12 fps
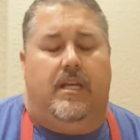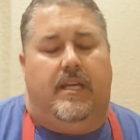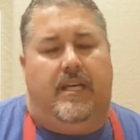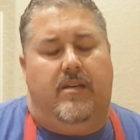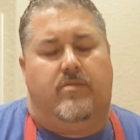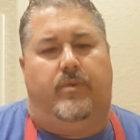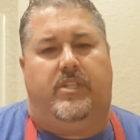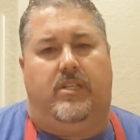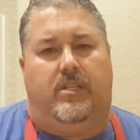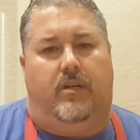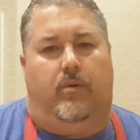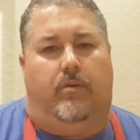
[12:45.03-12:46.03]
here's what you
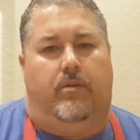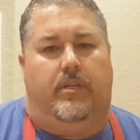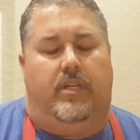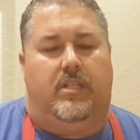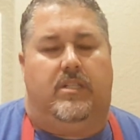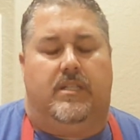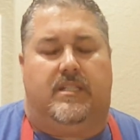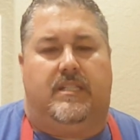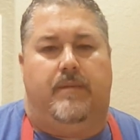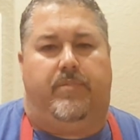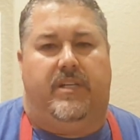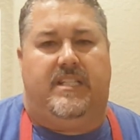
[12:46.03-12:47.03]
do. You just
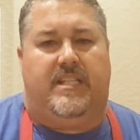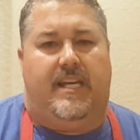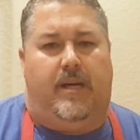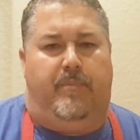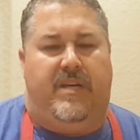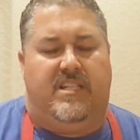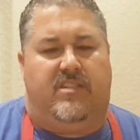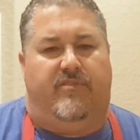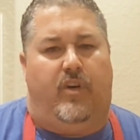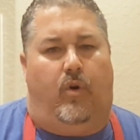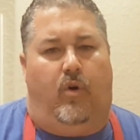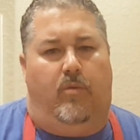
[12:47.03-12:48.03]
simply take a piece of
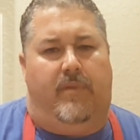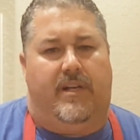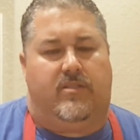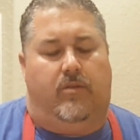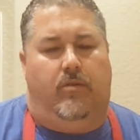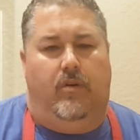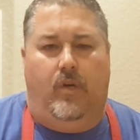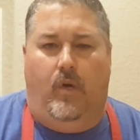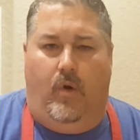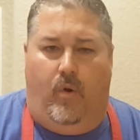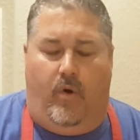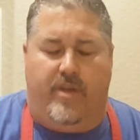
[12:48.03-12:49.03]
your whole muscle
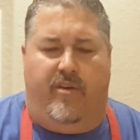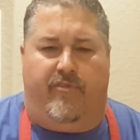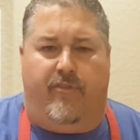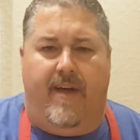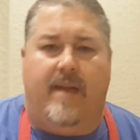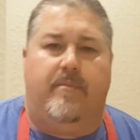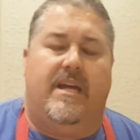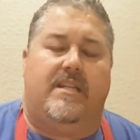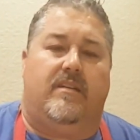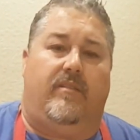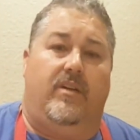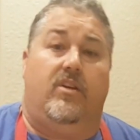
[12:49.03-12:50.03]
or your
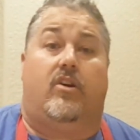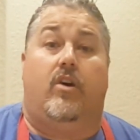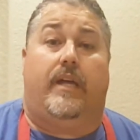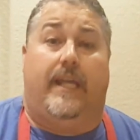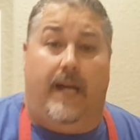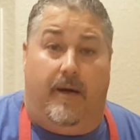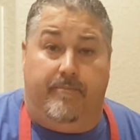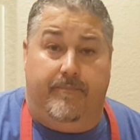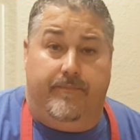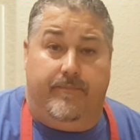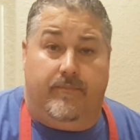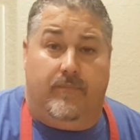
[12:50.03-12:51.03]
fragmented and you cook it up.
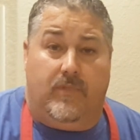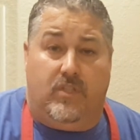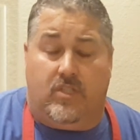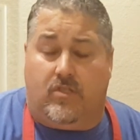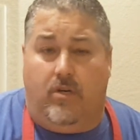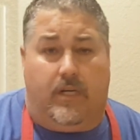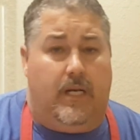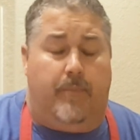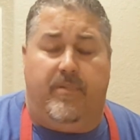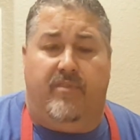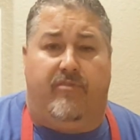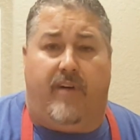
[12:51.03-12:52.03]
Just cook it up
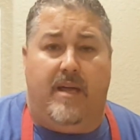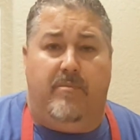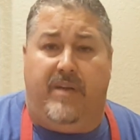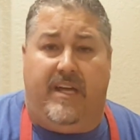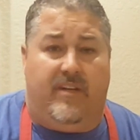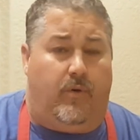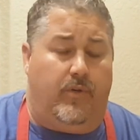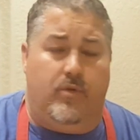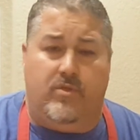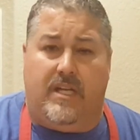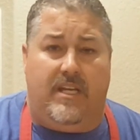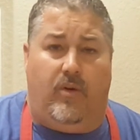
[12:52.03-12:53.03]
in a frying pan. Don't
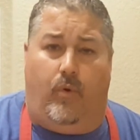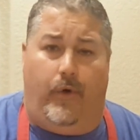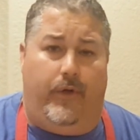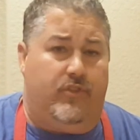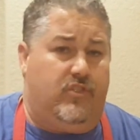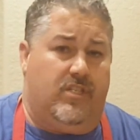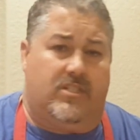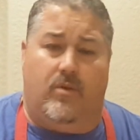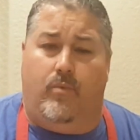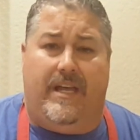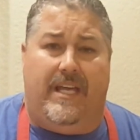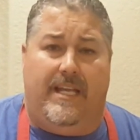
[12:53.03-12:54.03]
use any oils, just the
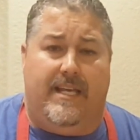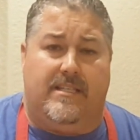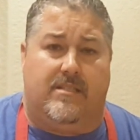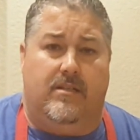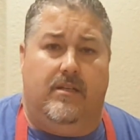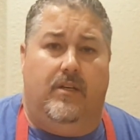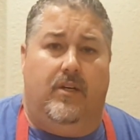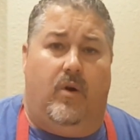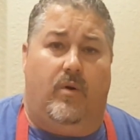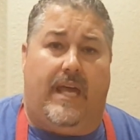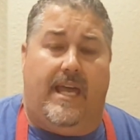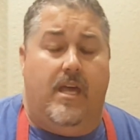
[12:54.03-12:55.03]
way it is.
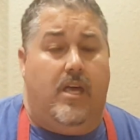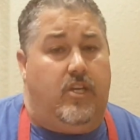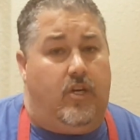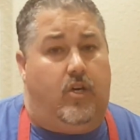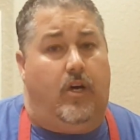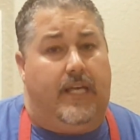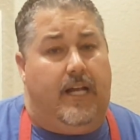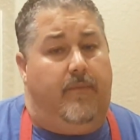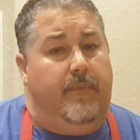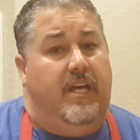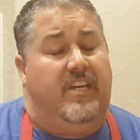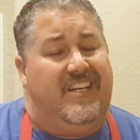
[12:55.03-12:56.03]
Okay? You cook it
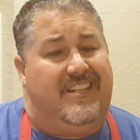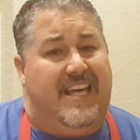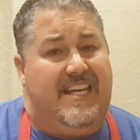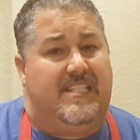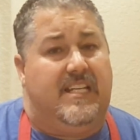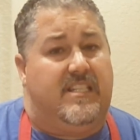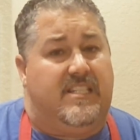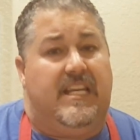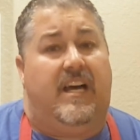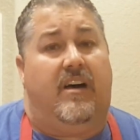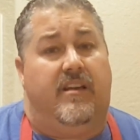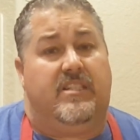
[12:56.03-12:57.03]
up, you taste it, see
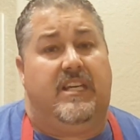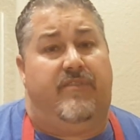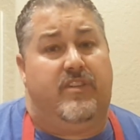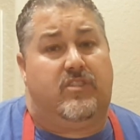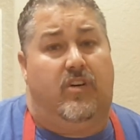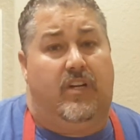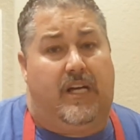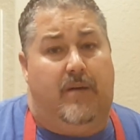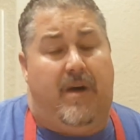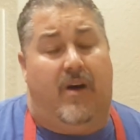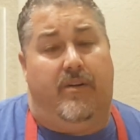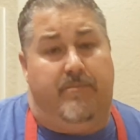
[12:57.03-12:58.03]
if it's going to come
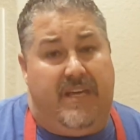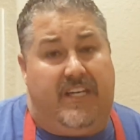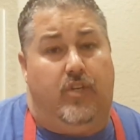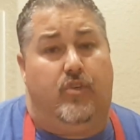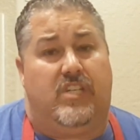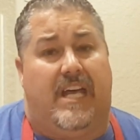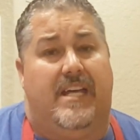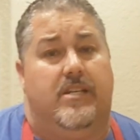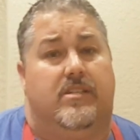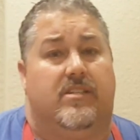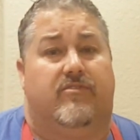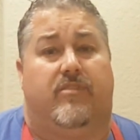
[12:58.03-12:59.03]
out and make your
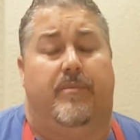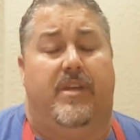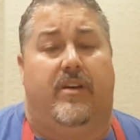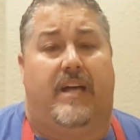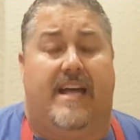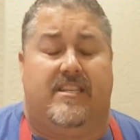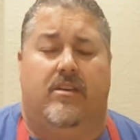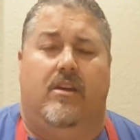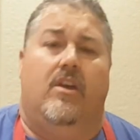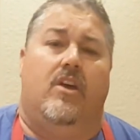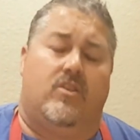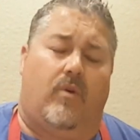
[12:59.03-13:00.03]
changes from there, guys.
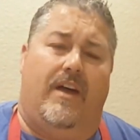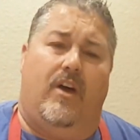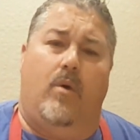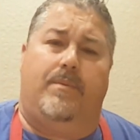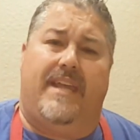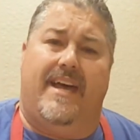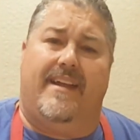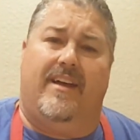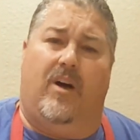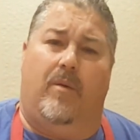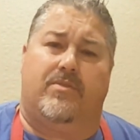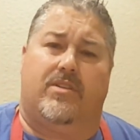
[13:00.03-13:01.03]
So I hope that
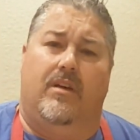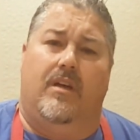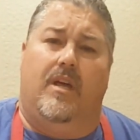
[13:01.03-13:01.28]
helps.